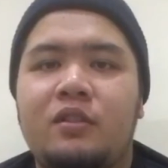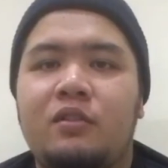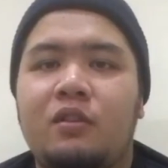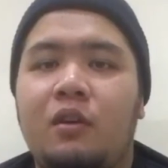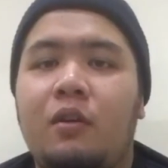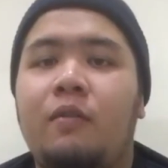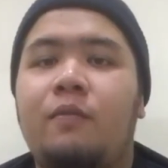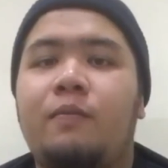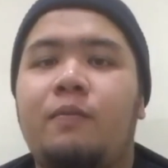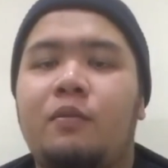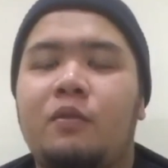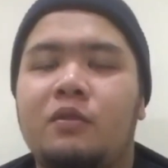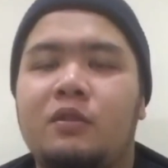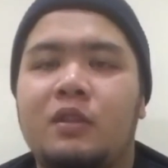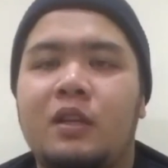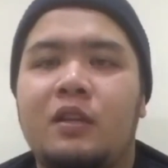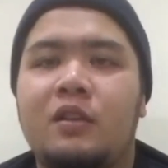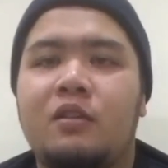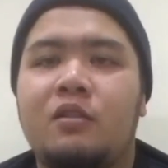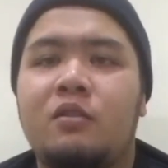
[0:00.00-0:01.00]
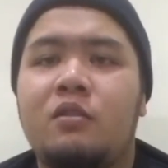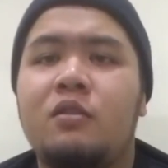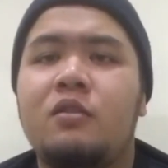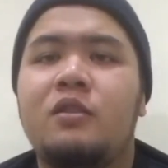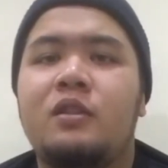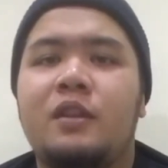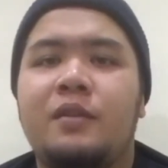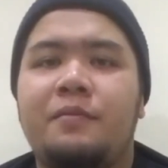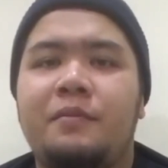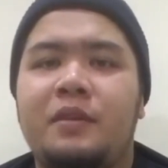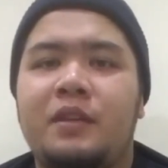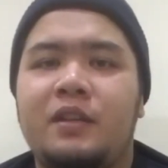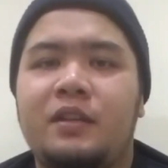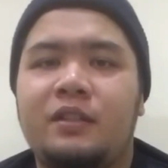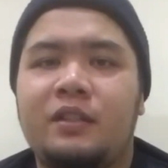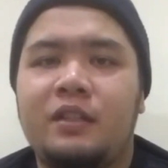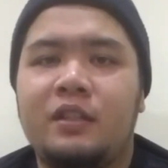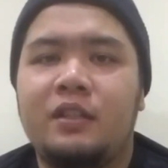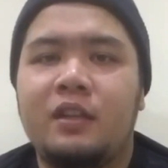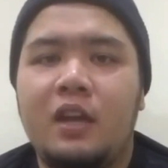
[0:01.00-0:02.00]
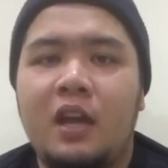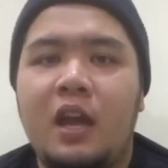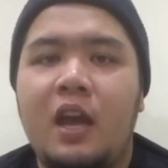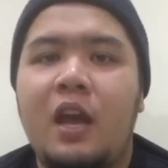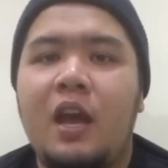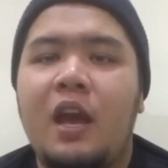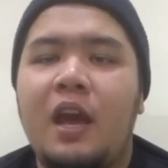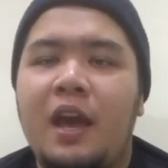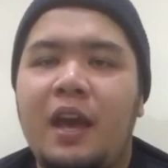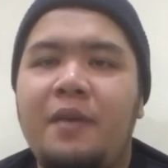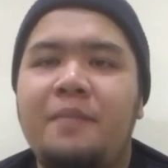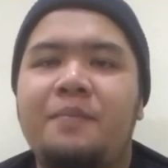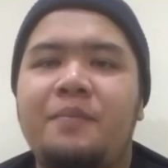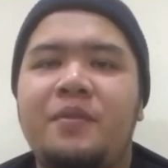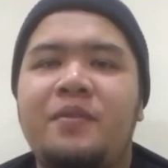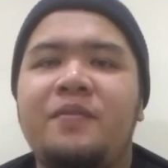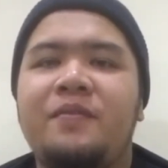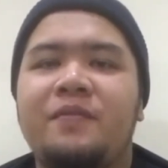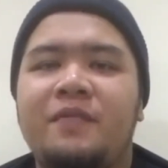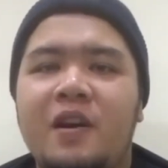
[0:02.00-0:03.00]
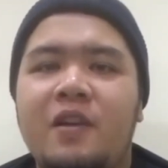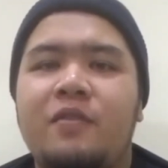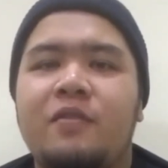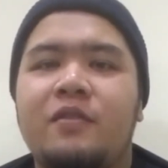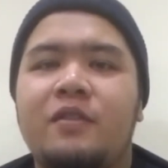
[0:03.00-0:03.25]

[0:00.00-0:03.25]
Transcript: of porcine contamination had been found.